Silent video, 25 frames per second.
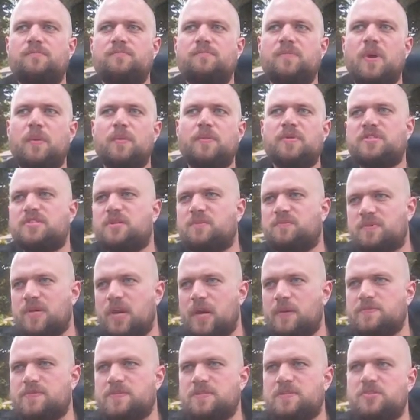I mean,
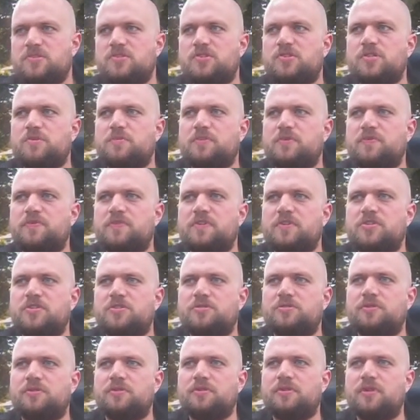sometimes it is
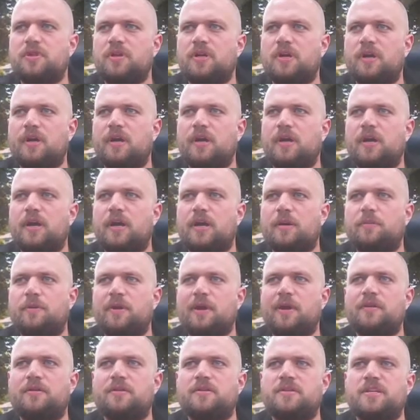superficial, but
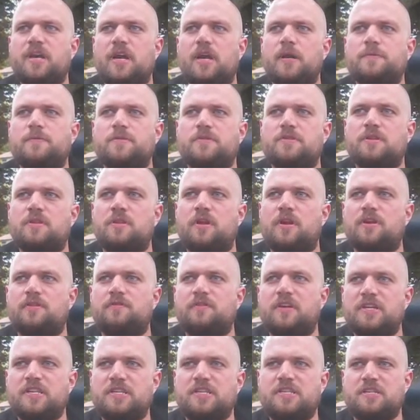other times there's a lot of
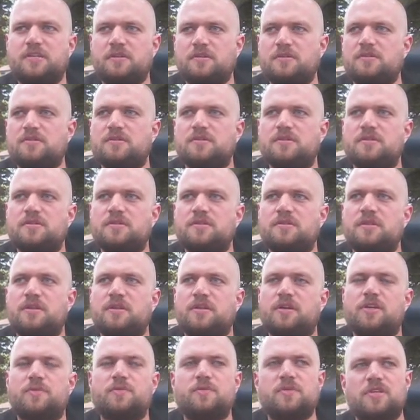ideals that
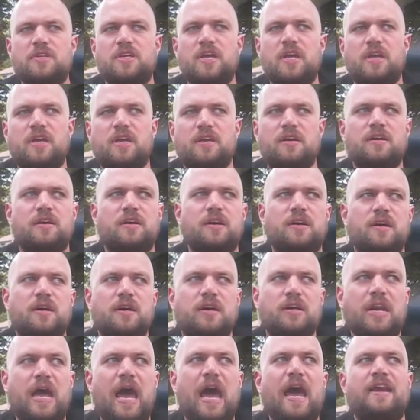are communicated,
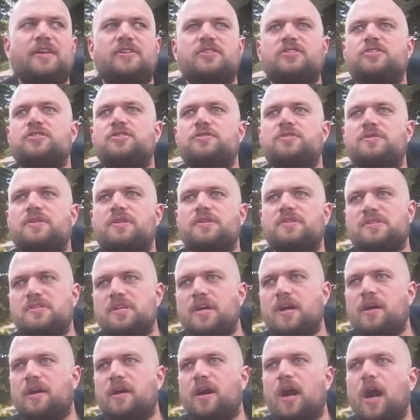an attitude that's
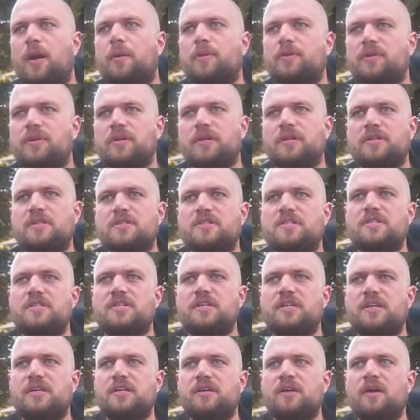there commonly in the
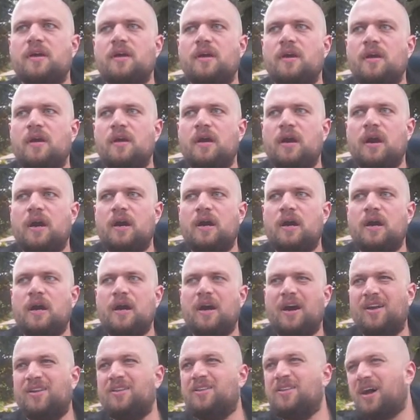scene.
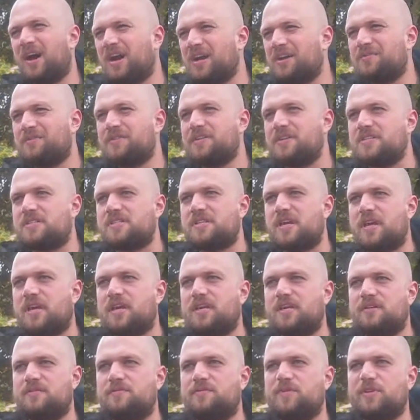A lot of it is
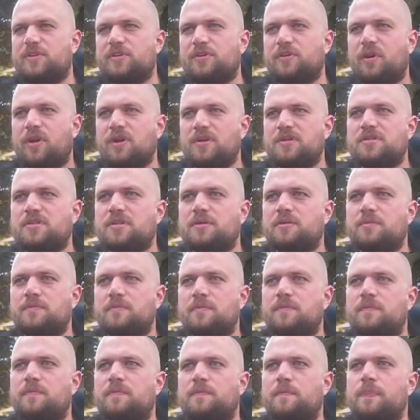negative, but there are
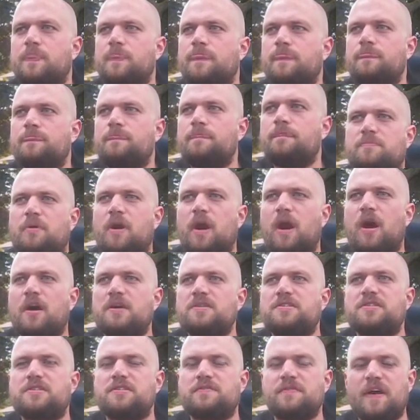some
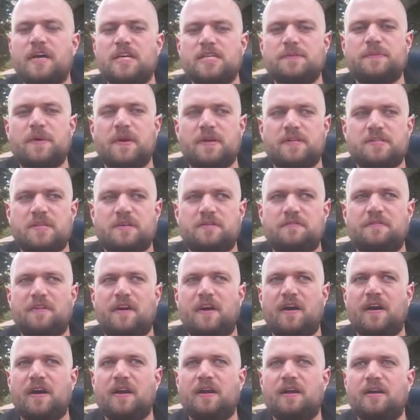positive aspects I
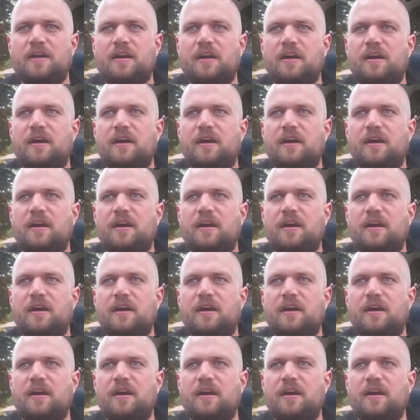find.